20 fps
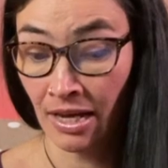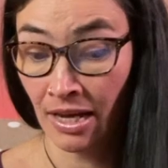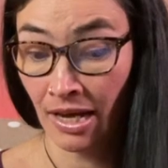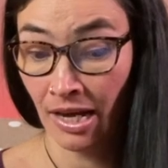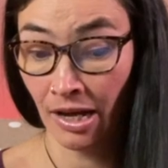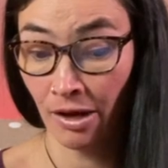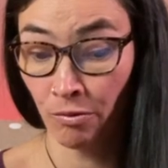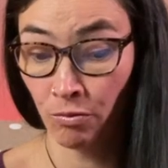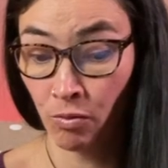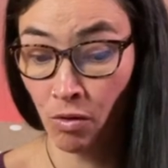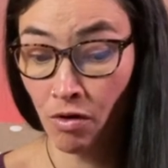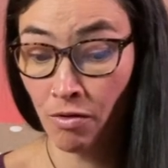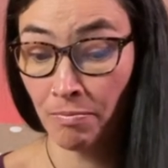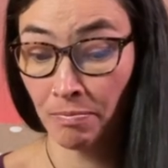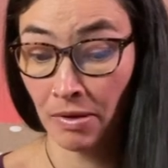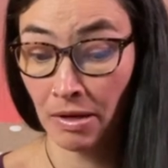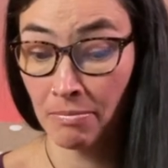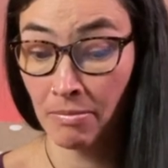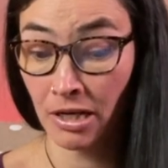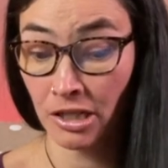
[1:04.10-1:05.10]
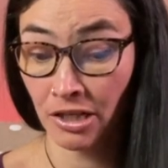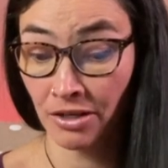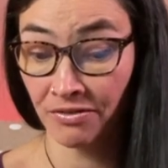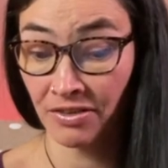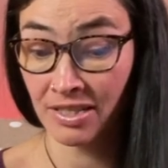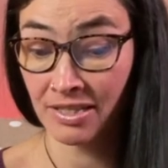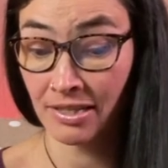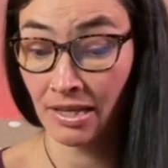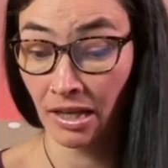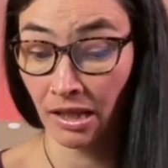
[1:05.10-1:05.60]
"It won't be much of a
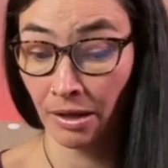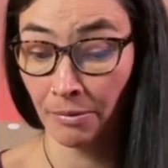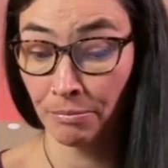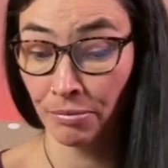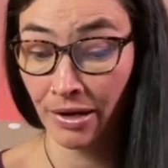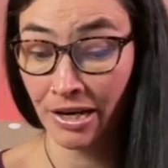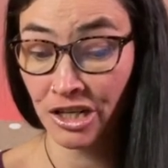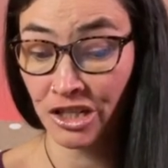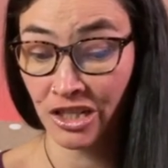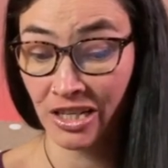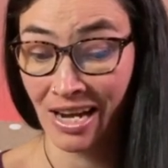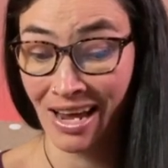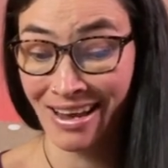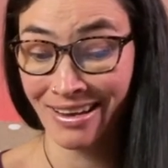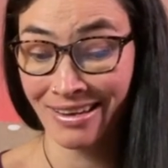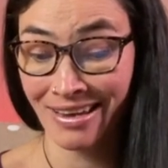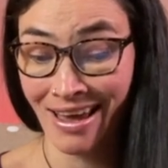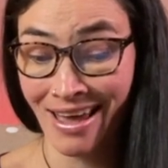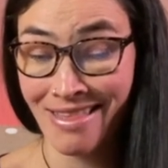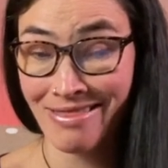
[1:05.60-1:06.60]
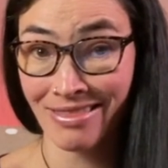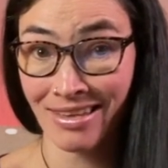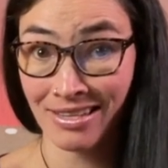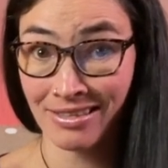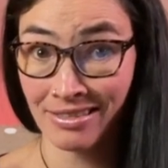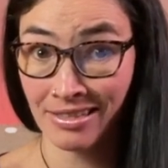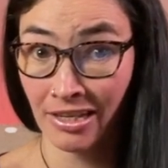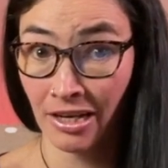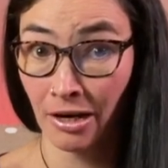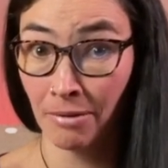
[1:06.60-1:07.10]
celebration again
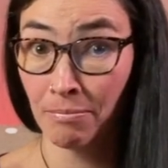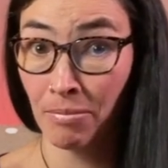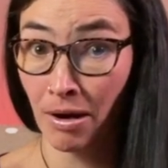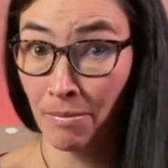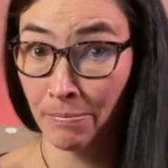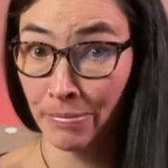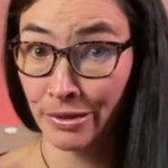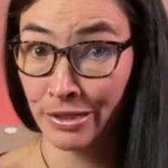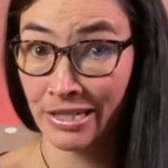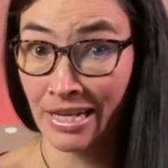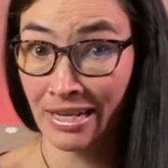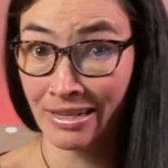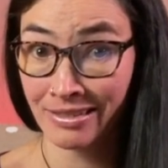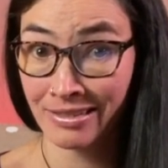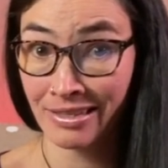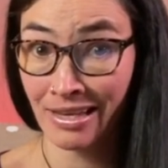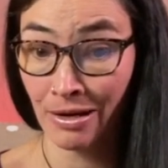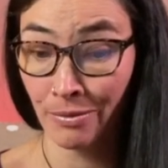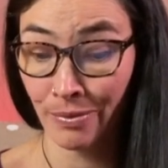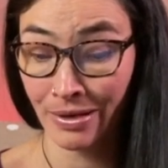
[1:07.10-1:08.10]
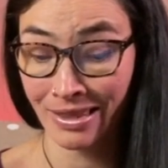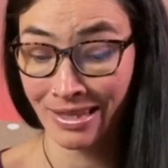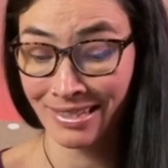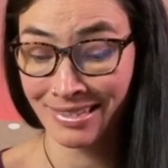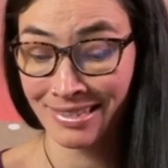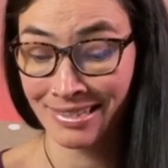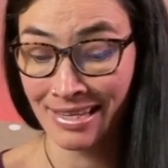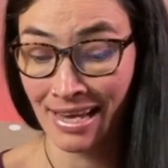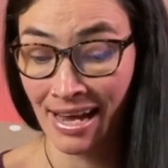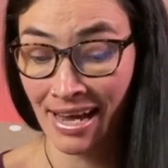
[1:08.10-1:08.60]
this year," Papa Zhang said with a
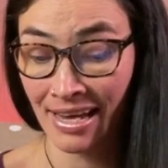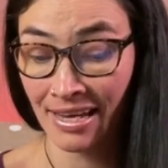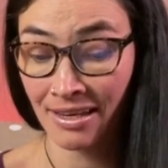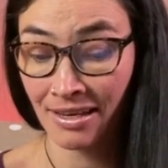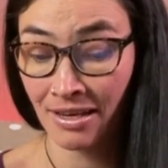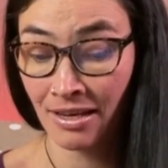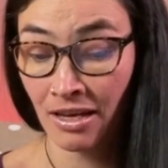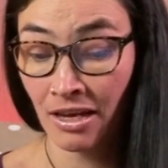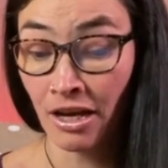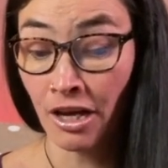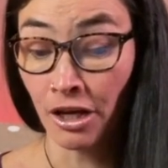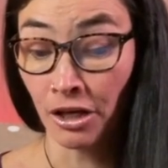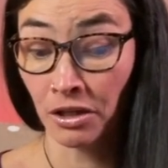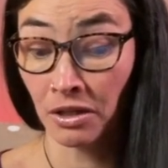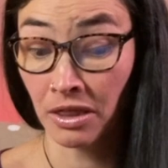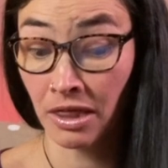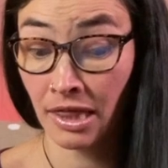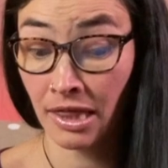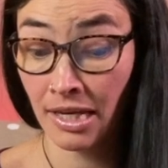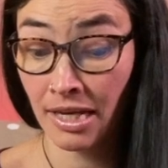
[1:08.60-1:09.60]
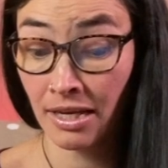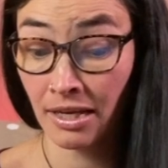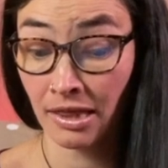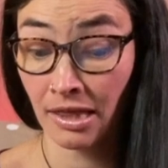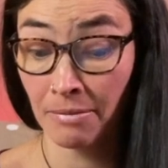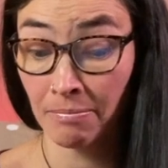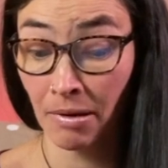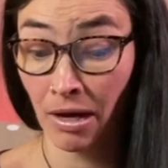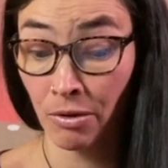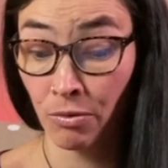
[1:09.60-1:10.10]
sigh. "You'd think
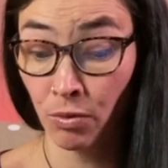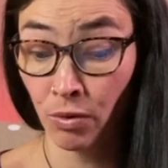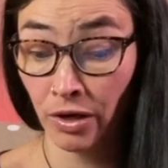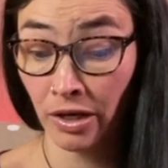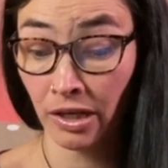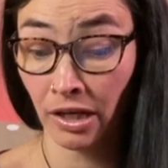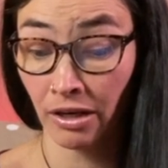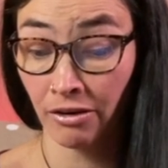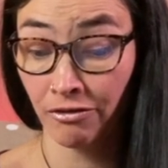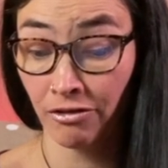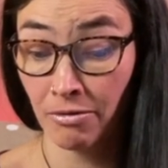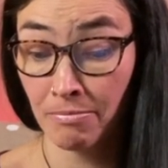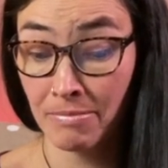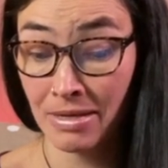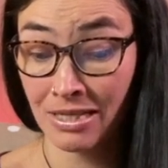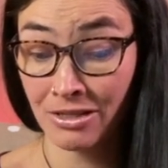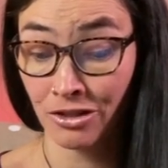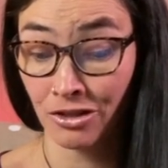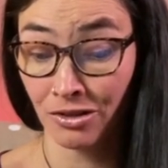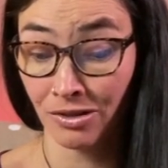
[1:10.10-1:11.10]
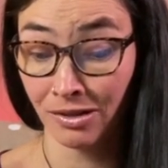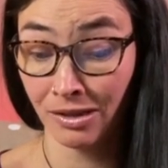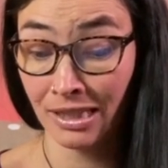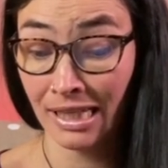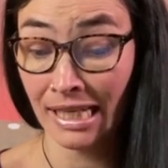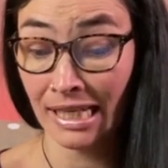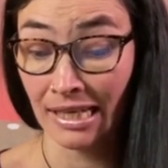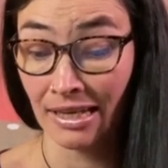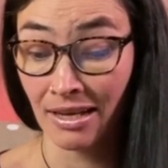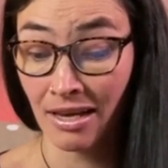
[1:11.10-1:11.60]
that by working for Mr.
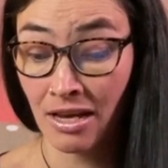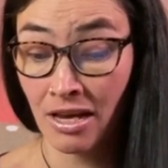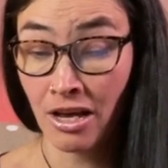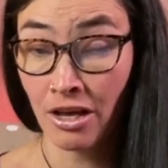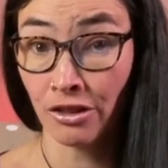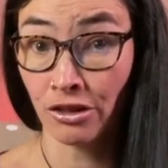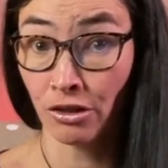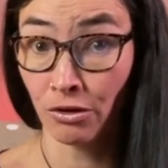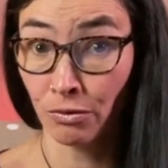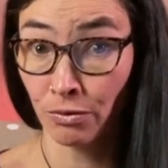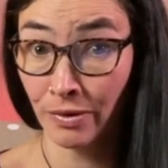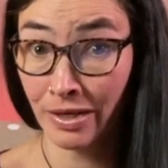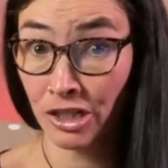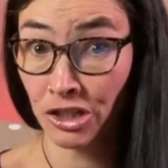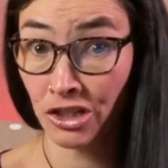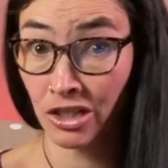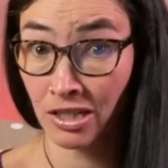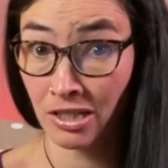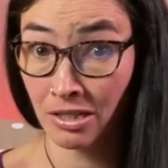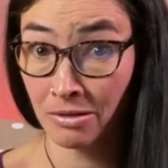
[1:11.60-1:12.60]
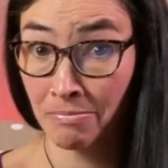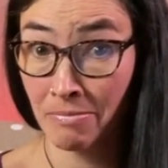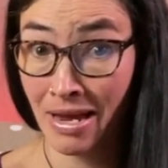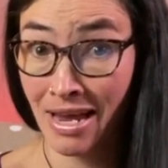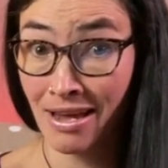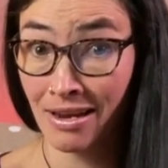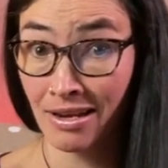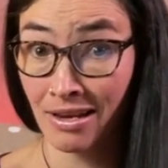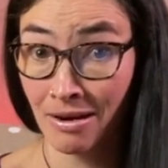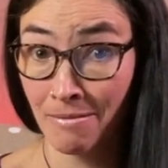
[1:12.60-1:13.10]
Li, the richest
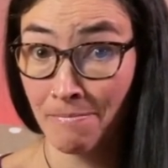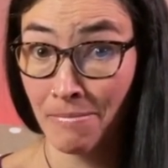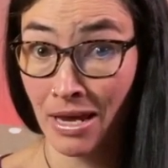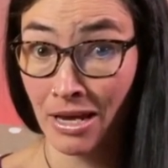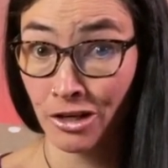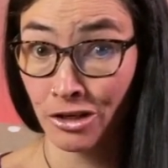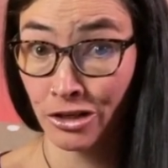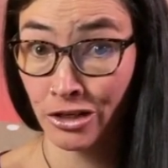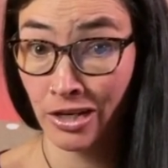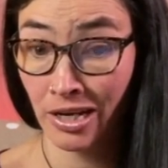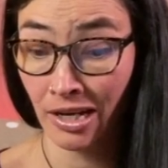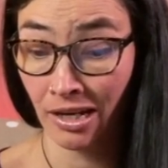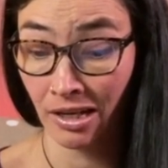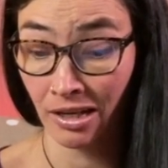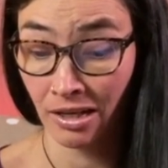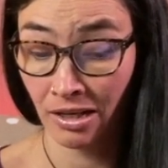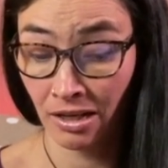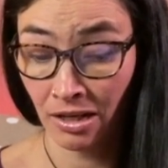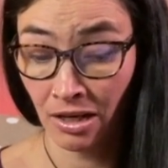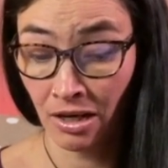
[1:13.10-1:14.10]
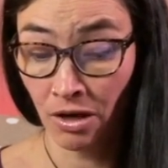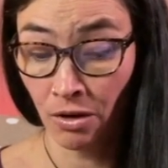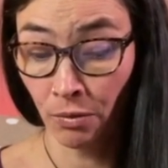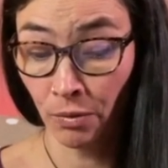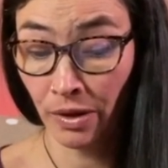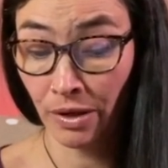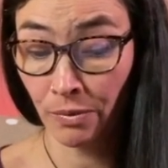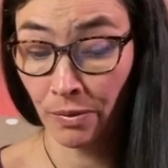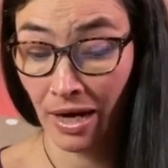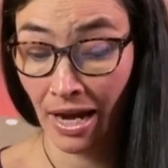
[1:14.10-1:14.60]
man in Beijing,
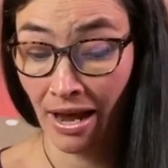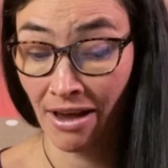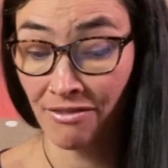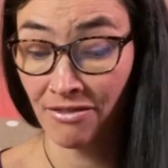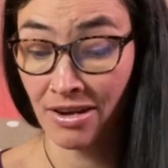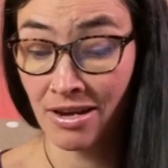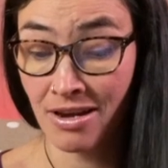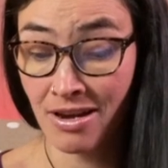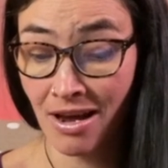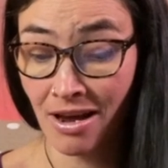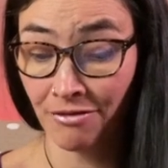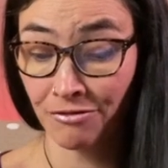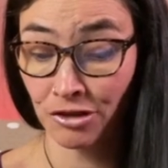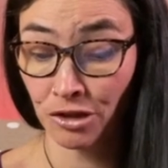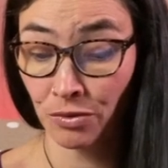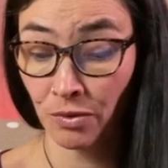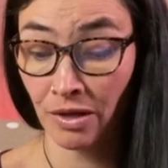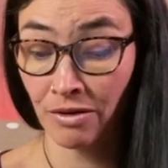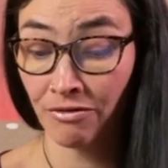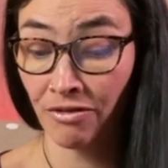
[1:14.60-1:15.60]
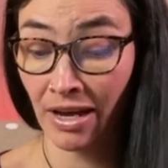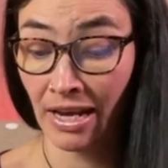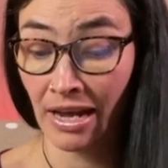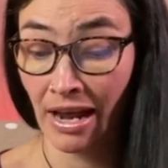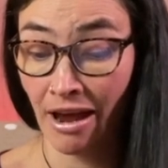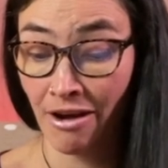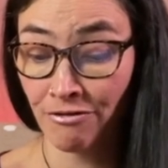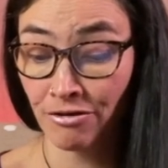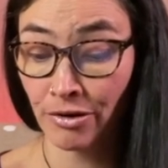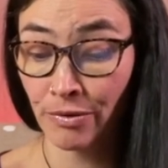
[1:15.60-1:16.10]
we would have enough to invite
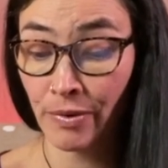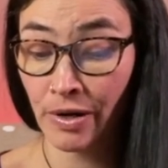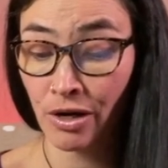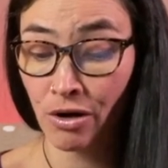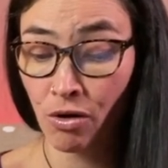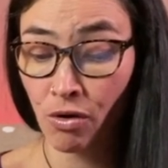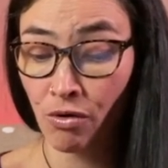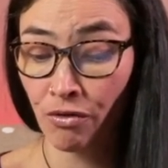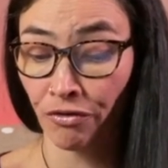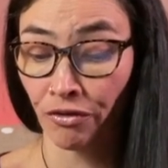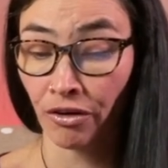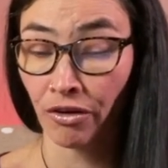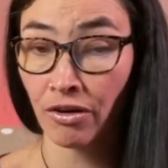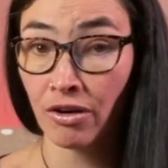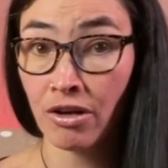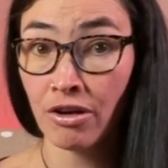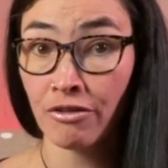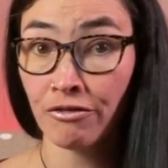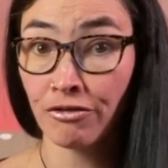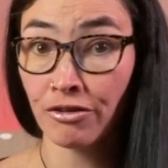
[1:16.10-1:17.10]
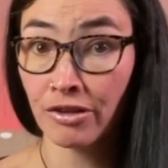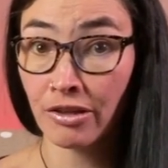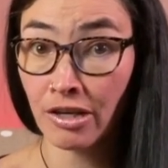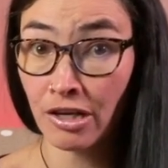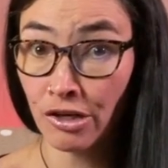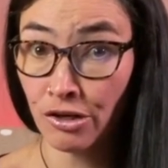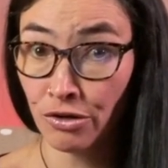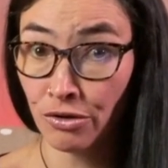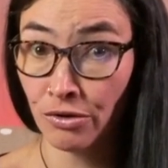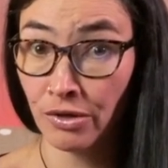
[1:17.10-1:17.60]
everyone over for the
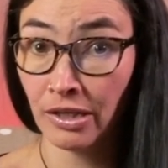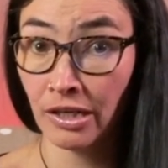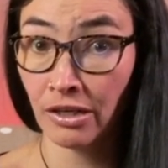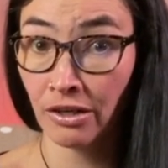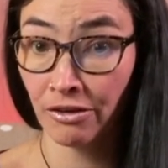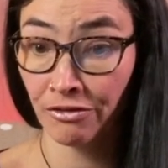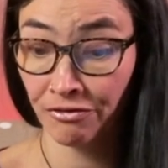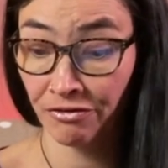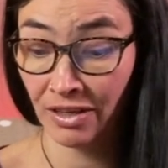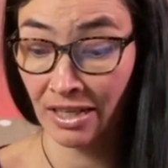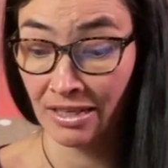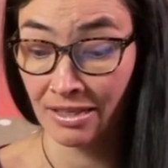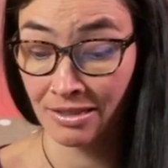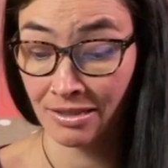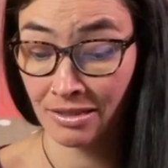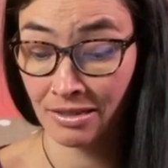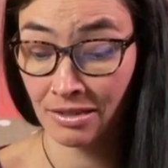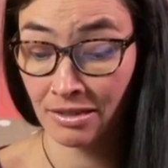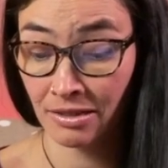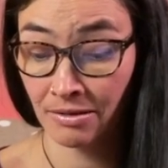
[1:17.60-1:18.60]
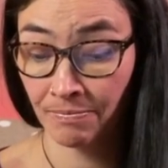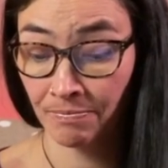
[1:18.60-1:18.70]
New Year feast."